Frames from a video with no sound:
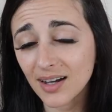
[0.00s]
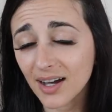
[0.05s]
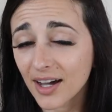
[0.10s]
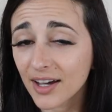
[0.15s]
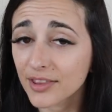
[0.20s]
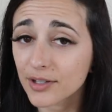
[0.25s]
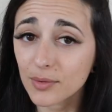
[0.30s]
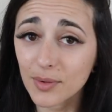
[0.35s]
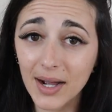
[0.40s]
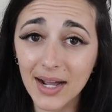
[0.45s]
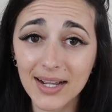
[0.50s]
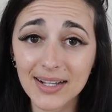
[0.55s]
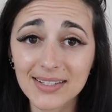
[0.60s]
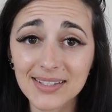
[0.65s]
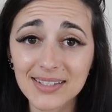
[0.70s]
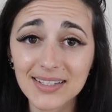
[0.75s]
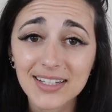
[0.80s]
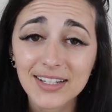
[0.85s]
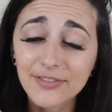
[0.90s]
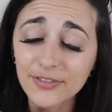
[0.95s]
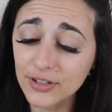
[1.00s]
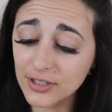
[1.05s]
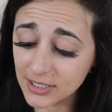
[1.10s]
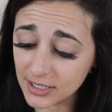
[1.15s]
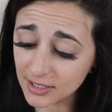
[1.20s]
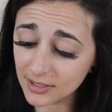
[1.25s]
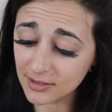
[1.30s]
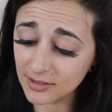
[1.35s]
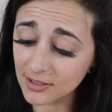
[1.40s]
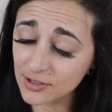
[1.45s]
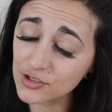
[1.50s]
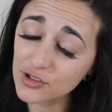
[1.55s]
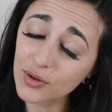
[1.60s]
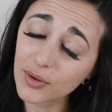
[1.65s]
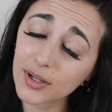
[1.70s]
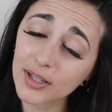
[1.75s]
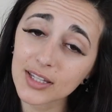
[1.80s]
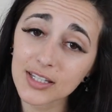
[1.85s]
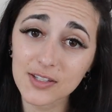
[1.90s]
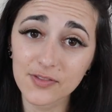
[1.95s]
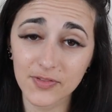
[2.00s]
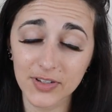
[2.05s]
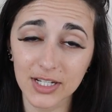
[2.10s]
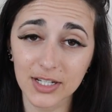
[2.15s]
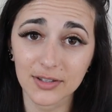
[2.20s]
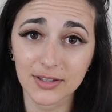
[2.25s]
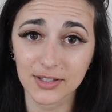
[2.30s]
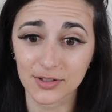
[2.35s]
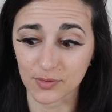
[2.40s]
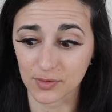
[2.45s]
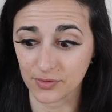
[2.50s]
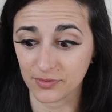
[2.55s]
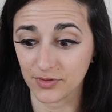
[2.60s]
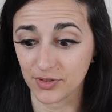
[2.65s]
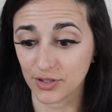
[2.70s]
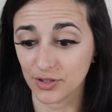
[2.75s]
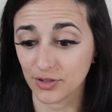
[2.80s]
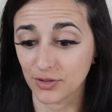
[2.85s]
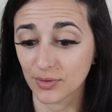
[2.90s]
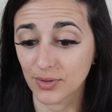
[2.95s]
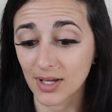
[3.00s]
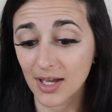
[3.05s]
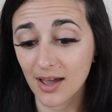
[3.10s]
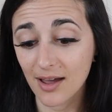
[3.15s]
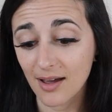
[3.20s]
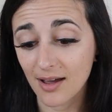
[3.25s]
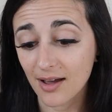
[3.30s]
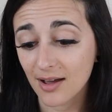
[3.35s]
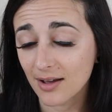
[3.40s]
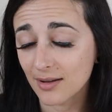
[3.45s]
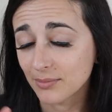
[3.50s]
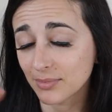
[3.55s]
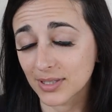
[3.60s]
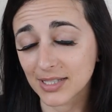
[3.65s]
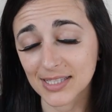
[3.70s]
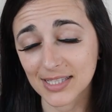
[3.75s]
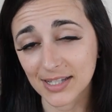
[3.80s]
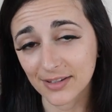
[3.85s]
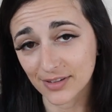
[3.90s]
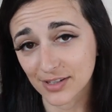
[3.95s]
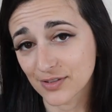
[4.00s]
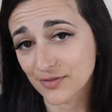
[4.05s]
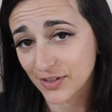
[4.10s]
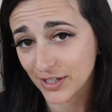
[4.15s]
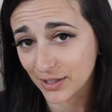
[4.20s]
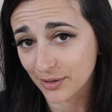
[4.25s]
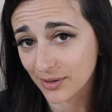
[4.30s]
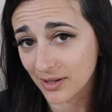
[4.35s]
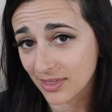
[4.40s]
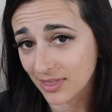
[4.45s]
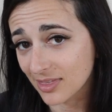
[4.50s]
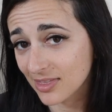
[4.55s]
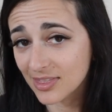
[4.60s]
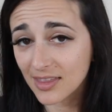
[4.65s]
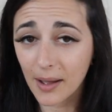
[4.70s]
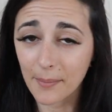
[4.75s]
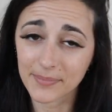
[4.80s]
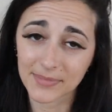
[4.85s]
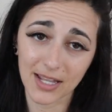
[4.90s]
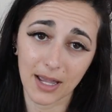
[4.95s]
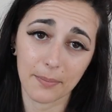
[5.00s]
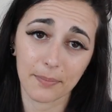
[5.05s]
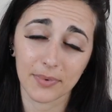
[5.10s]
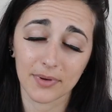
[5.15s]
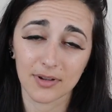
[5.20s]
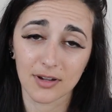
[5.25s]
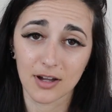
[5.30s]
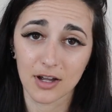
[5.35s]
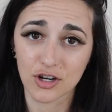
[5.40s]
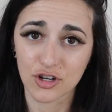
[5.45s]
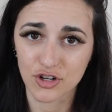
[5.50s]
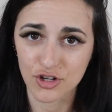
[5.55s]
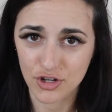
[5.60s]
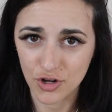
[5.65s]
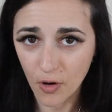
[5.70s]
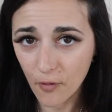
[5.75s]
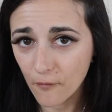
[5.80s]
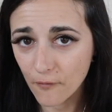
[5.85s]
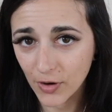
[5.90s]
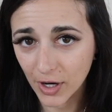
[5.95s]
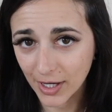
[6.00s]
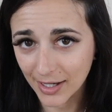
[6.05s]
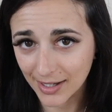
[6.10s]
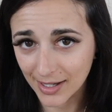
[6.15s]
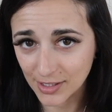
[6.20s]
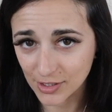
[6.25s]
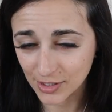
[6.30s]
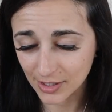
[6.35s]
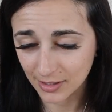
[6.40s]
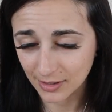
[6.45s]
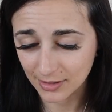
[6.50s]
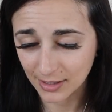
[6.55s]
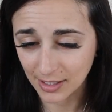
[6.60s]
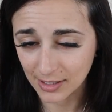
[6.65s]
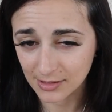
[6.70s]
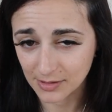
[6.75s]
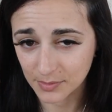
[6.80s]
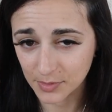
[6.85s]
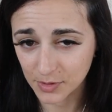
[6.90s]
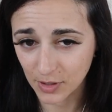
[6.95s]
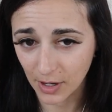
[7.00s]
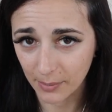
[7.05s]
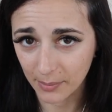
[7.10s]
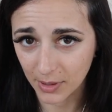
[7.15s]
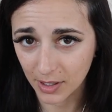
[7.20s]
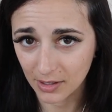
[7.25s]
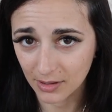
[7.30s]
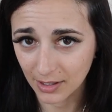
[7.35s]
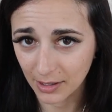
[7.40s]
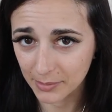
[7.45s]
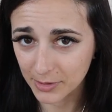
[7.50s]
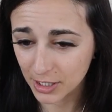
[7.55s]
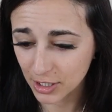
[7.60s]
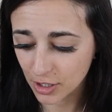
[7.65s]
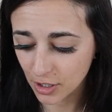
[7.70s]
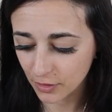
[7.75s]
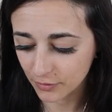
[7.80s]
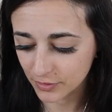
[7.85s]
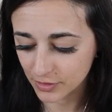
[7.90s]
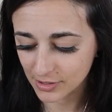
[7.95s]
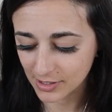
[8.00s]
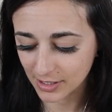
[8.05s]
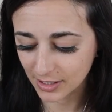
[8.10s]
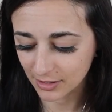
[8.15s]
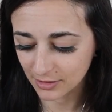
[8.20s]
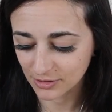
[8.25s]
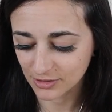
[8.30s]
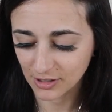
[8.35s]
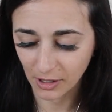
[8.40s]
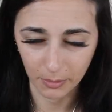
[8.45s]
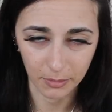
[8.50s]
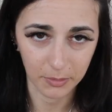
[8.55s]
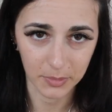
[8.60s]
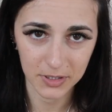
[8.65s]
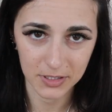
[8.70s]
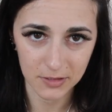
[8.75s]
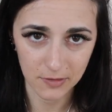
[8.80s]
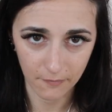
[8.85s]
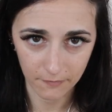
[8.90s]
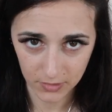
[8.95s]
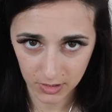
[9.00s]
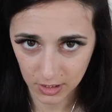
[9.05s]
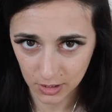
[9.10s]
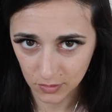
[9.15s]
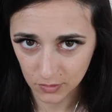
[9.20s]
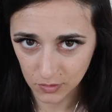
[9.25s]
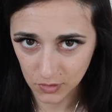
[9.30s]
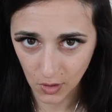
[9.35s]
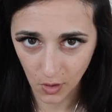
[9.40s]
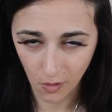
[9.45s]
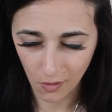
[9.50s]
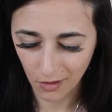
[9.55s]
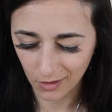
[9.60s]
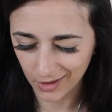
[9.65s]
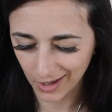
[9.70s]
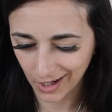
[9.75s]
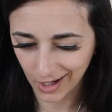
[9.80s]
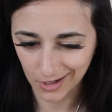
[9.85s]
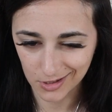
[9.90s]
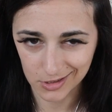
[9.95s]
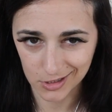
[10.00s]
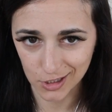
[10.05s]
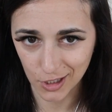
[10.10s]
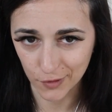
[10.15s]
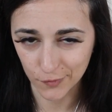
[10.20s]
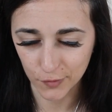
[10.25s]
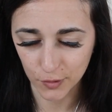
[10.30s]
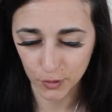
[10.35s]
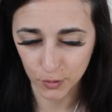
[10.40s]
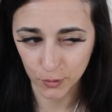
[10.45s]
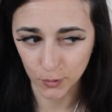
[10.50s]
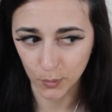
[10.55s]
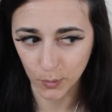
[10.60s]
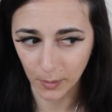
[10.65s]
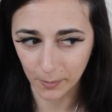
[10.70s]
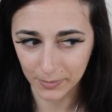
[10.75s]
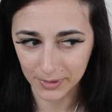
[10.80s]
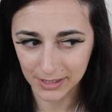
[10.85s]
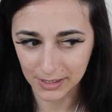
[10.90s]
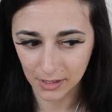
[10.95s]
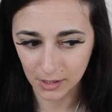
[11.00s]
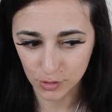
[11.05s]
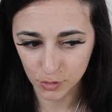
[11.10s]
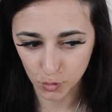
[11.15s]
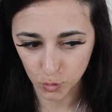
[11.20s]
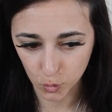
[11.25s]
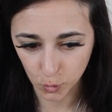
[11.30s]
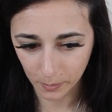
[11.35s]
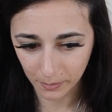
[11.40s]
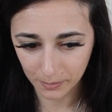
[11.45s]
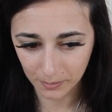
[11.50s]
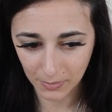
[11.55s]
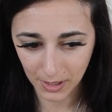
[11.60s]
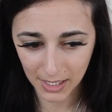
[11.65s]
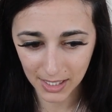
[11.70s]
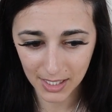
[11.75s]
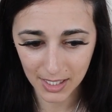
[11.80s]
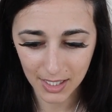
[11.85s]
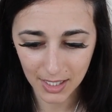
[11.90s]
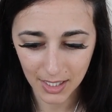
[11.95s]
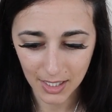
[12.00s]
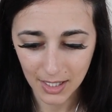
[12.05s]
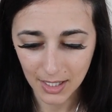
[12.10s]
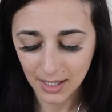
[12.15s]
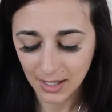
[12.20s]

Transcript: Otherwise, if you did enjoy this video, this review, please give this video a thumbs up. Don't forget to hit that subscribe button. Let me know if there's any other supplements, videos, all that kind of stuff you want me to make.